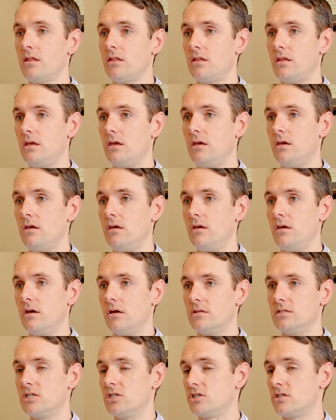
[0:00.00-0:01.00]
The
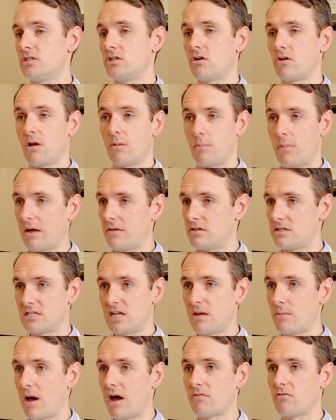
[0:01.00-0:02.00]
incisions hurt about the
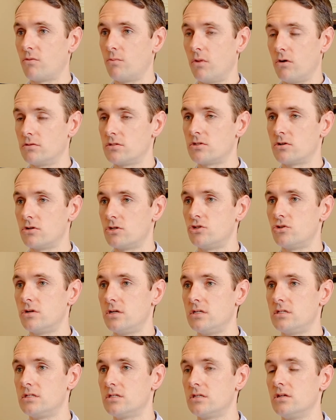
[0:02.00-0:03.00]
same after both
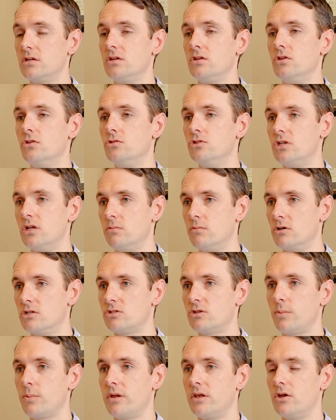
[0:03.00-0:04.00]
surgeries. Usually
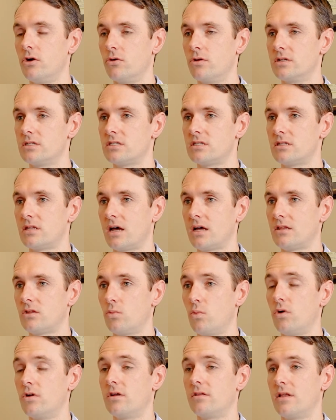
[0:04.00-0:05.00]
most people notice that the
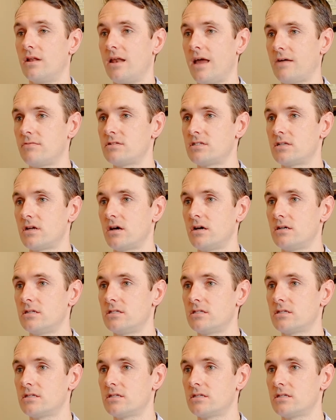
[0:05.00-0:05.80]
one on the left side